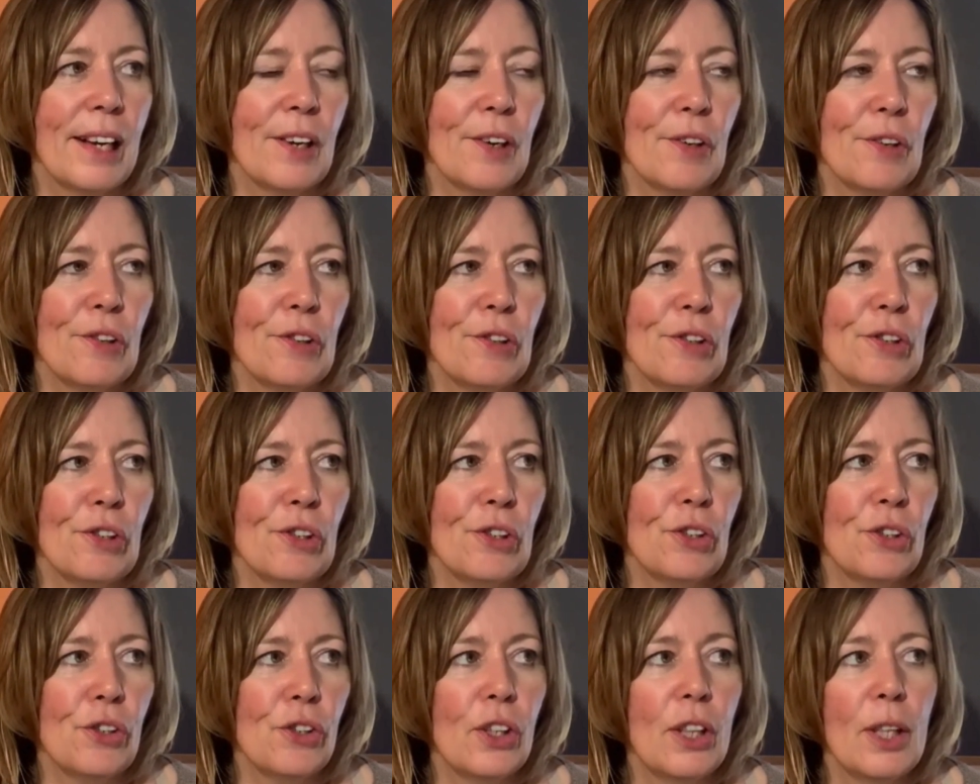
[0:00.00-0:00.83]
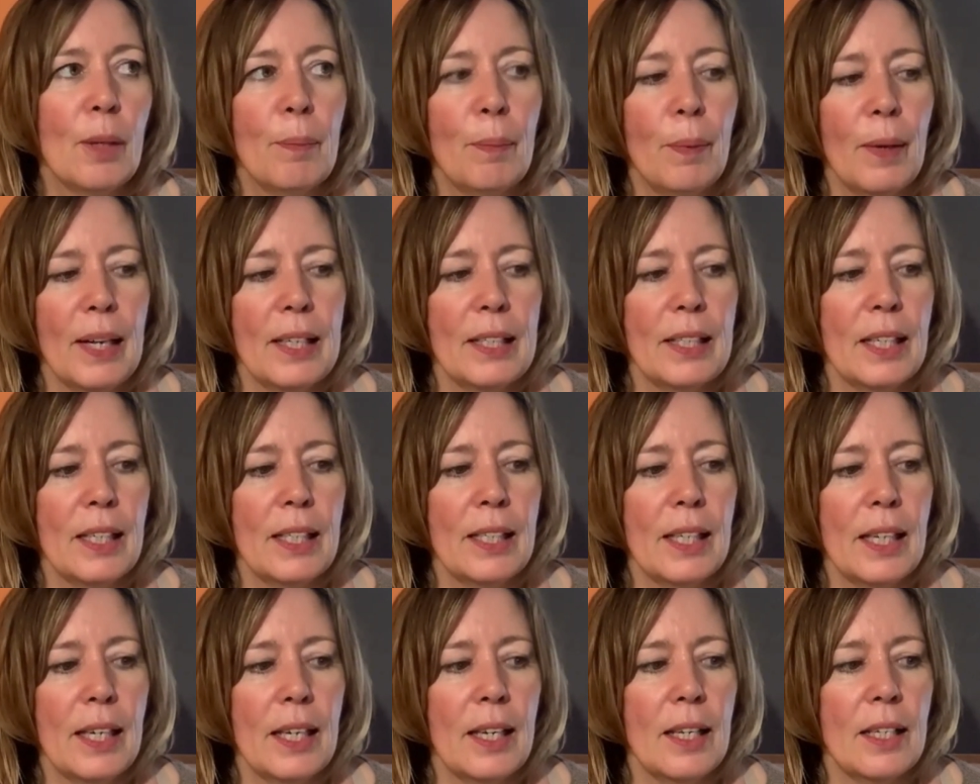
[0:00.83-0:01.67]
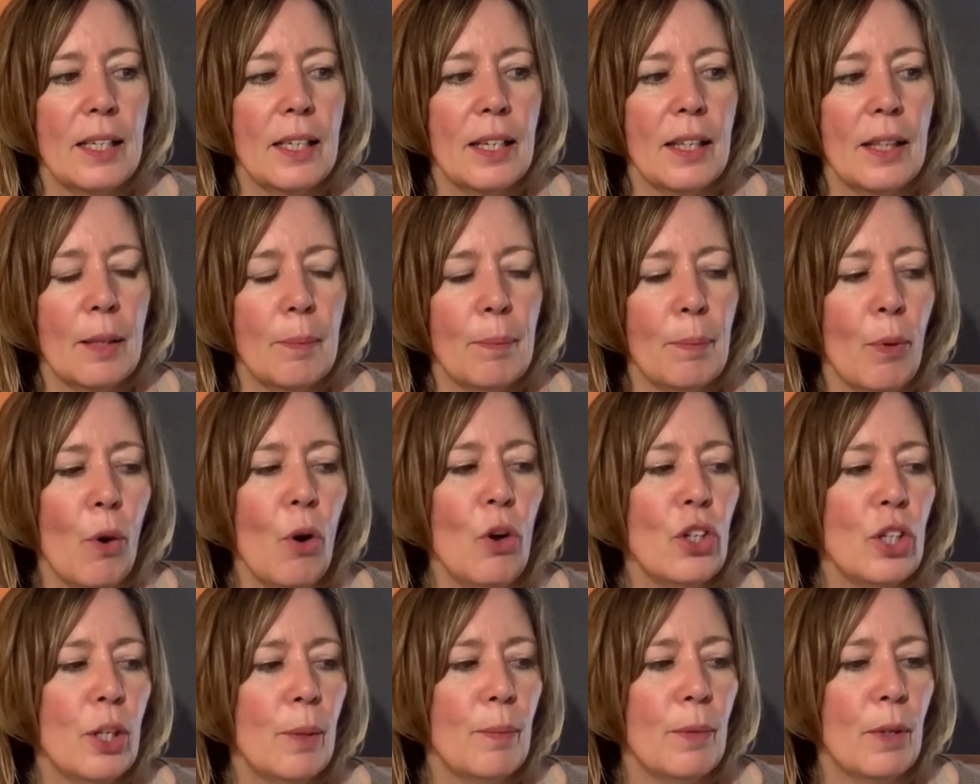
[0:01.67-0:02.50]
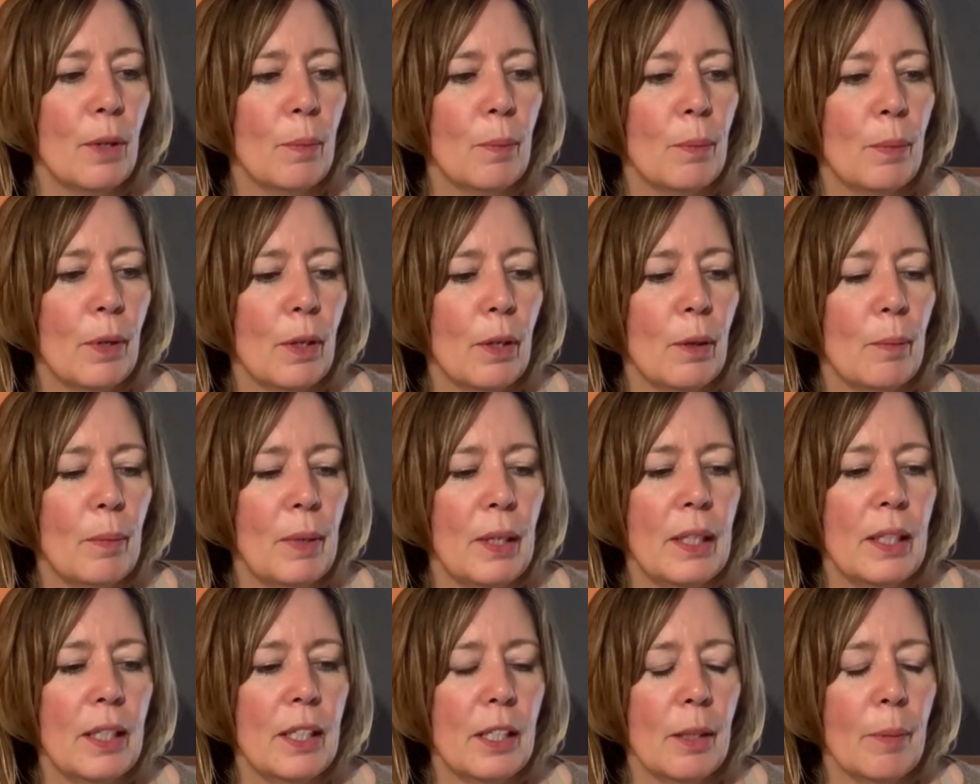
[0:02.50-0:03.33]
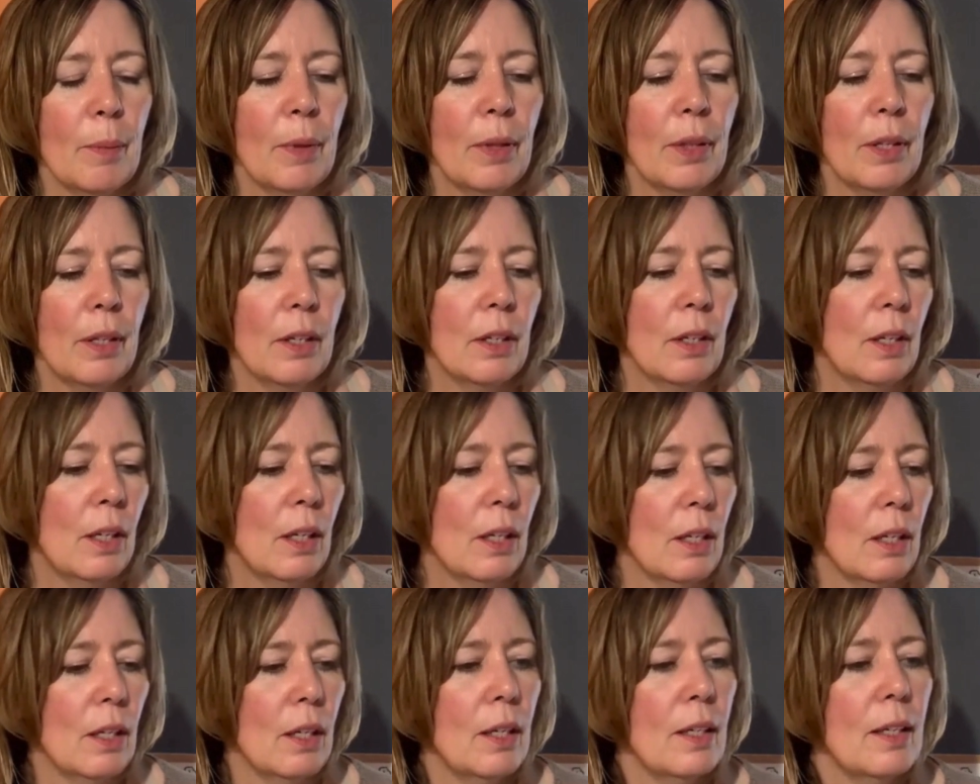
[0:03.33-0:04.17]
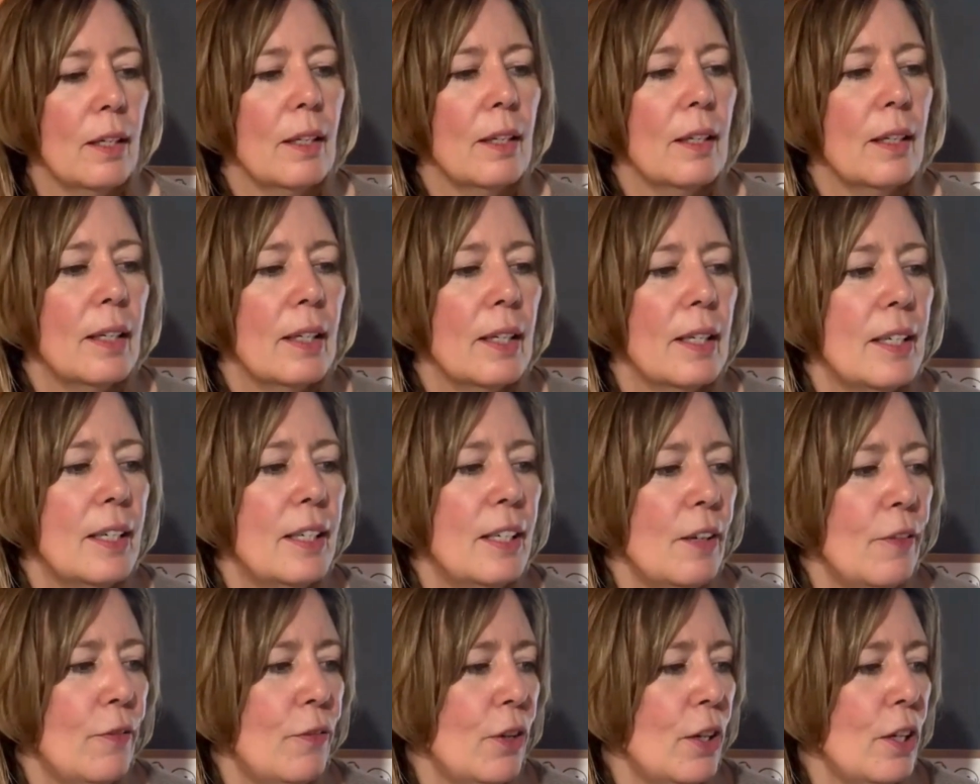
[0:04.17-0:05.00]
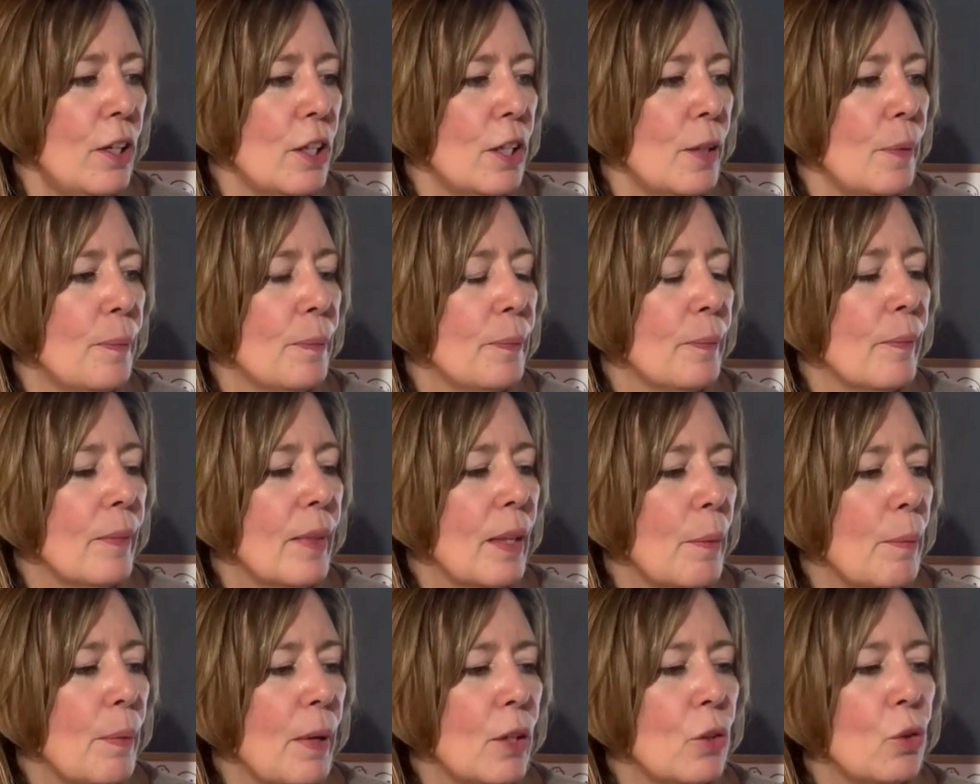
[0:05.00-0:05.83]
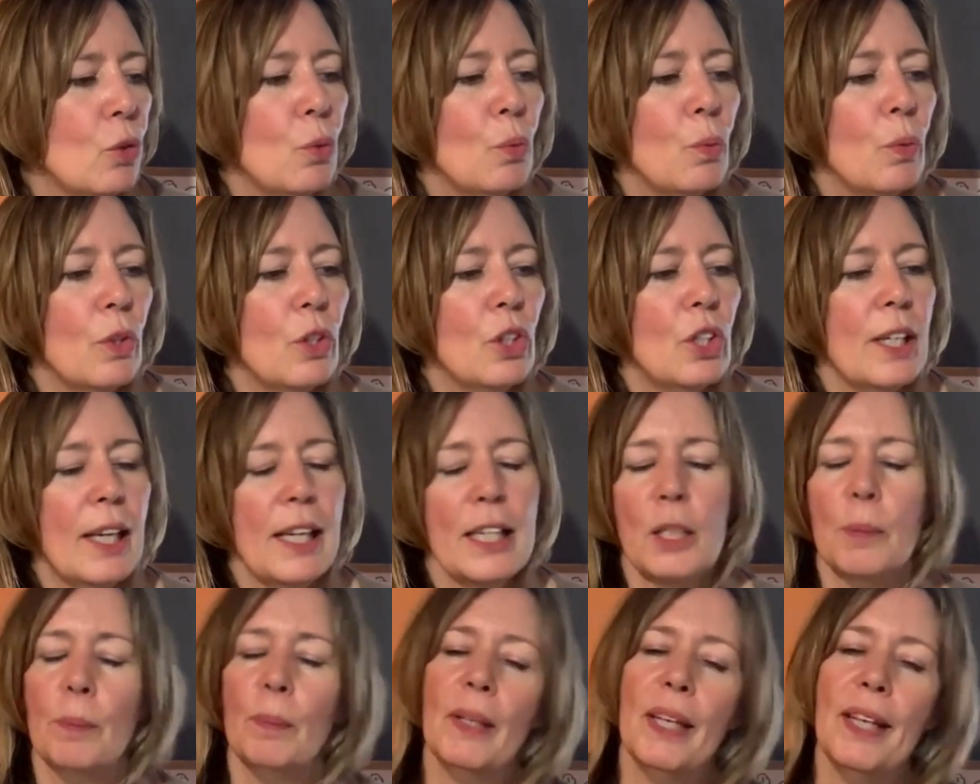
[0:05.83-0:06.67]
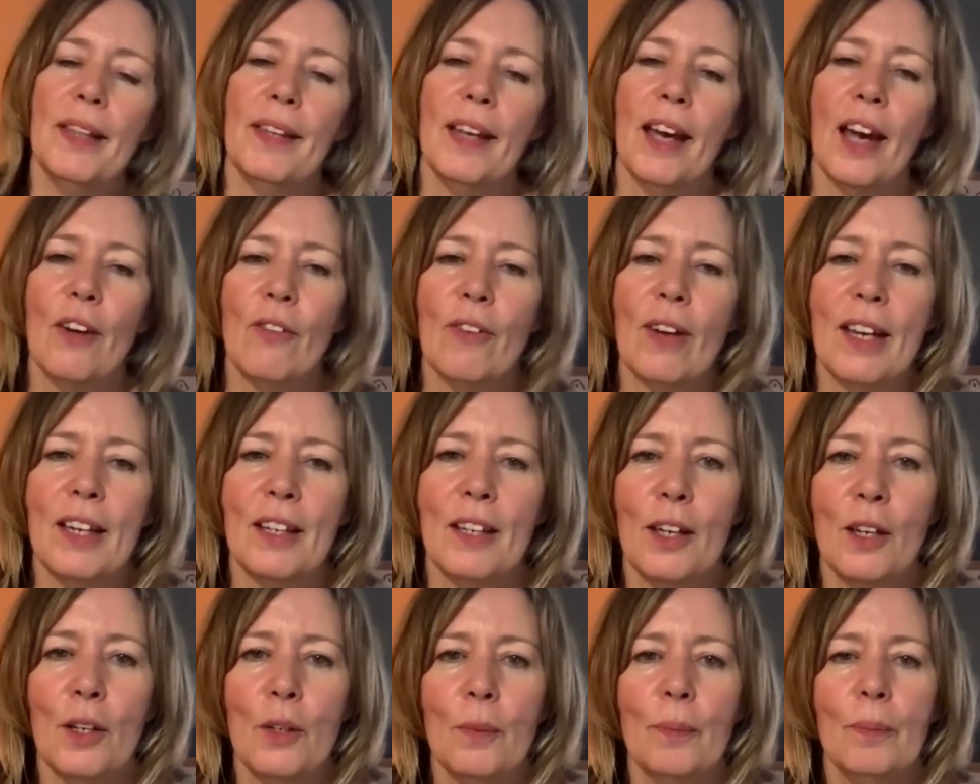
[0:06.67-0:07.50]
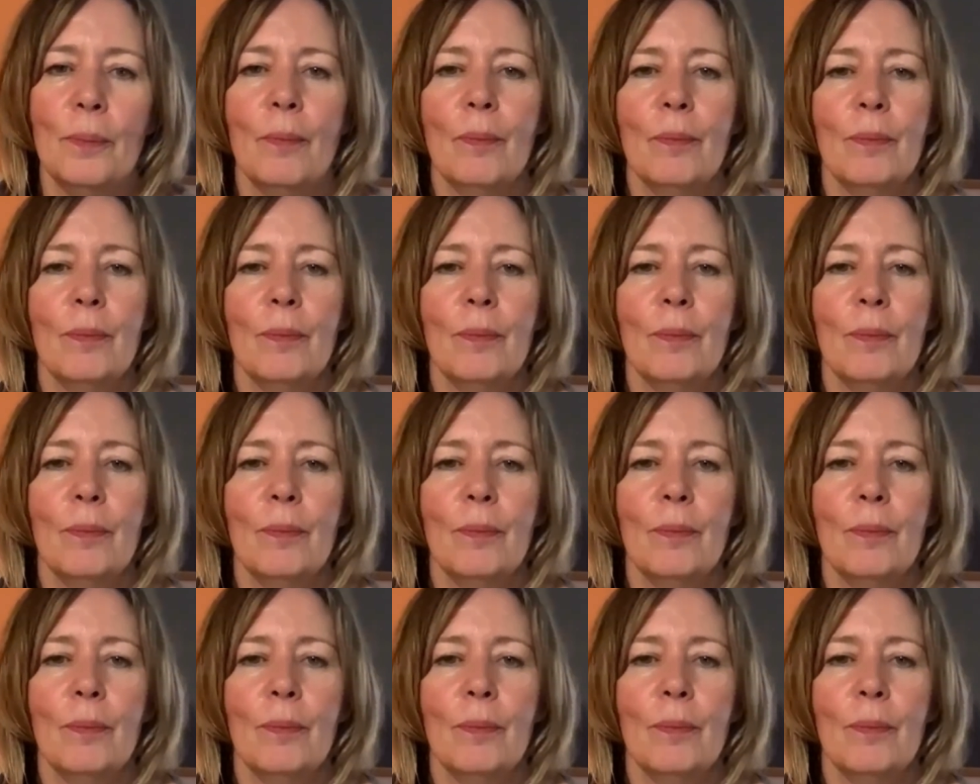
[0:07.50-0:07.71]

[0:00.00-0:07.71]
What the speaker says: And as I said, the bottom number means something different, but I don't want to explain that right now